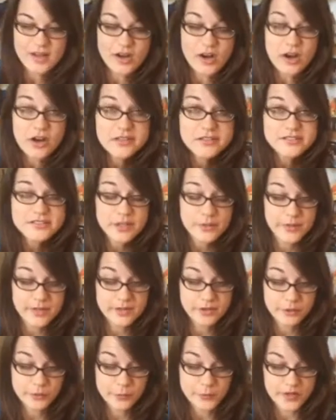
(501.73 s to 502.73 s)
Also at
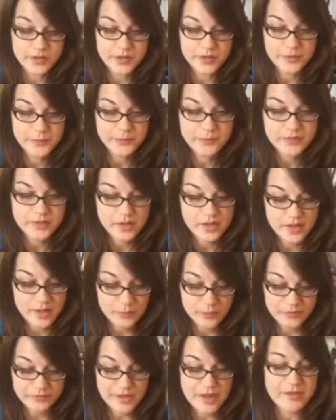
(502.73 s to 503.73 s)
Goodwill,
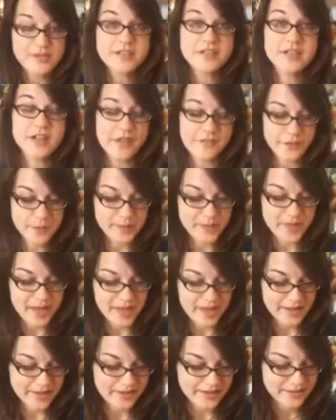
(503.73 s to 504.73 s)
we found another
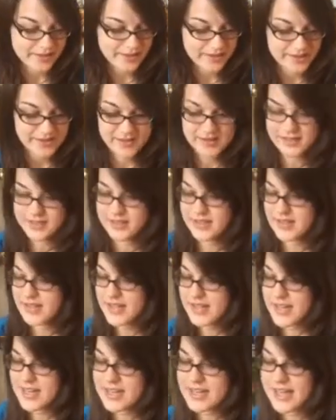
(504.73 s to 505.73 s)
bag,
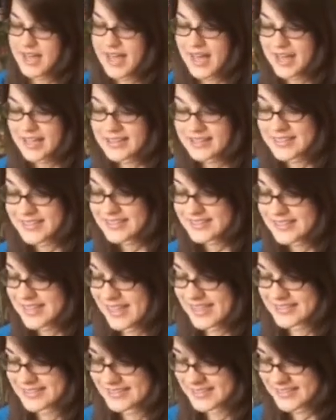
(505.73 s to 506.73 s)
and it had these
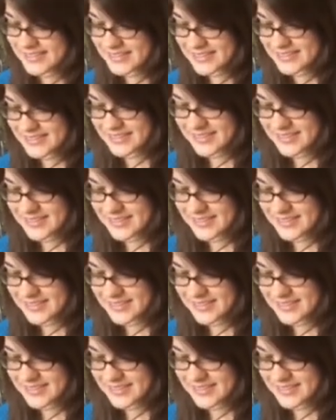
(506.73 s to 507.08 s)
guys in it.